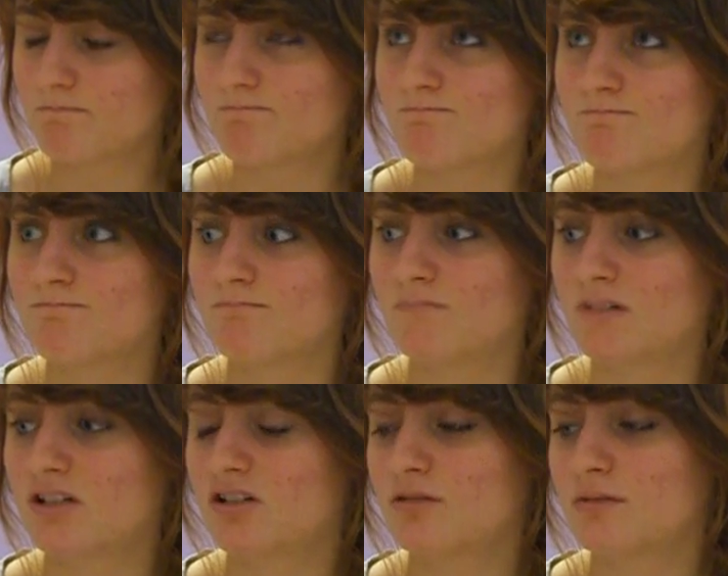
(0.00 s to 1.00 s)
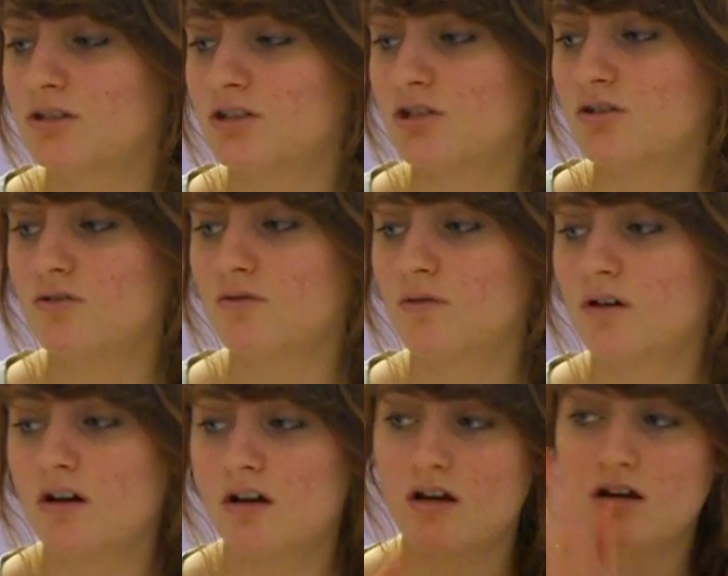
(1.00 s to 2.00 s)
Mm, it could have been two,
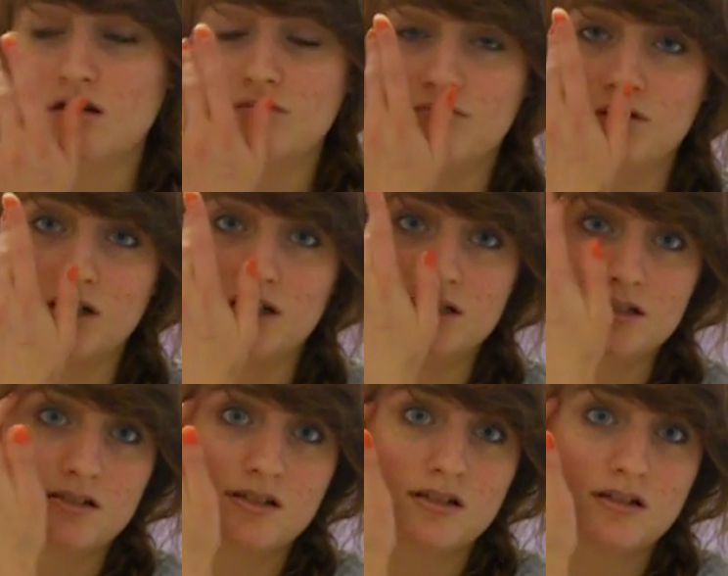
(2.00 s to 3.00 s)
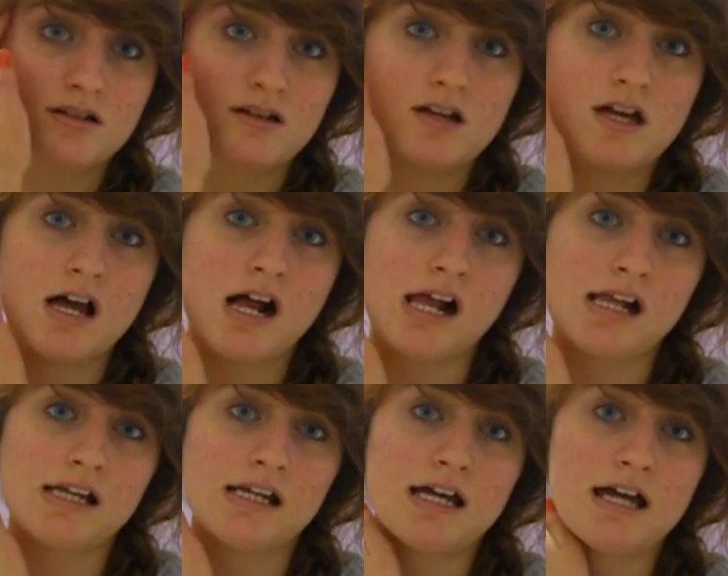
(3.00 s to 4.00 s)
but
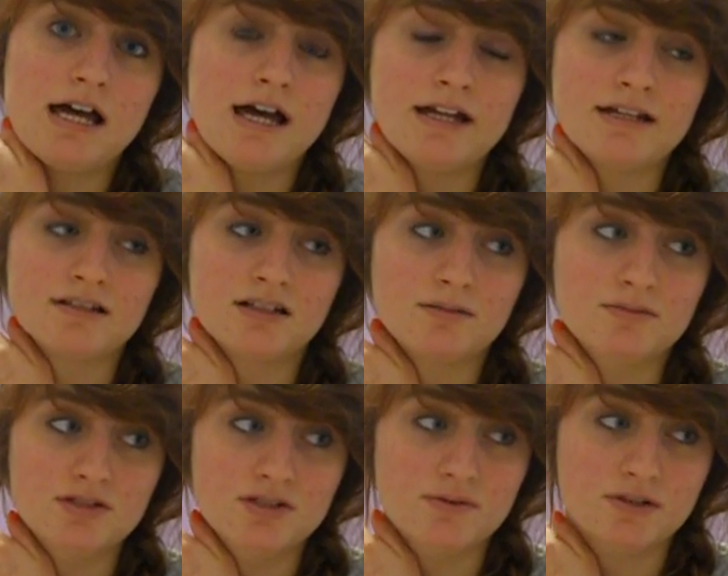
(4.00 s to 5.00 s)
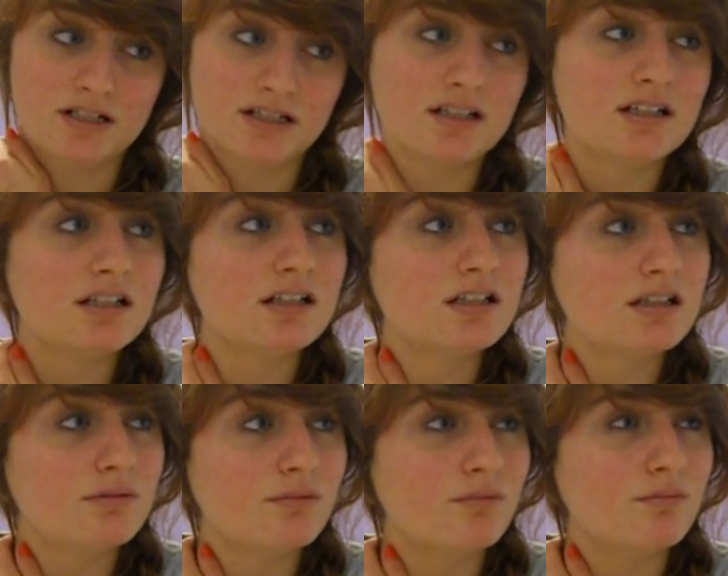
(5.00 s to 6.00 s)
I ended up doing it
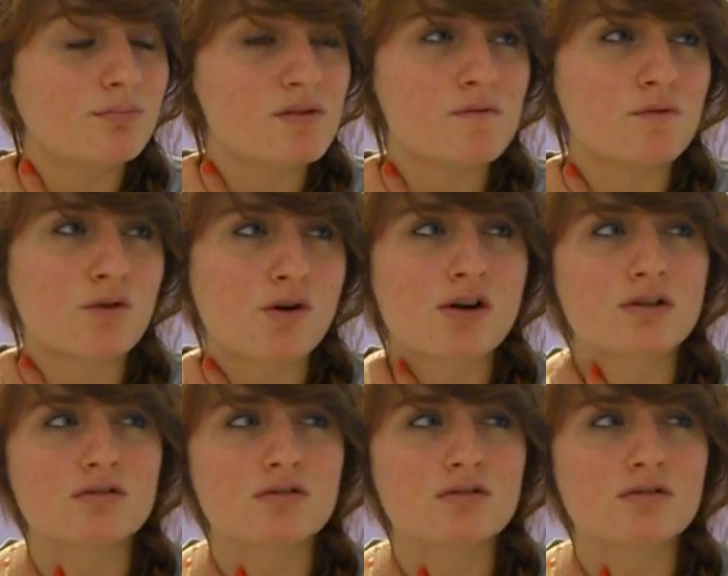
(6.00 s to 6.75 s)
before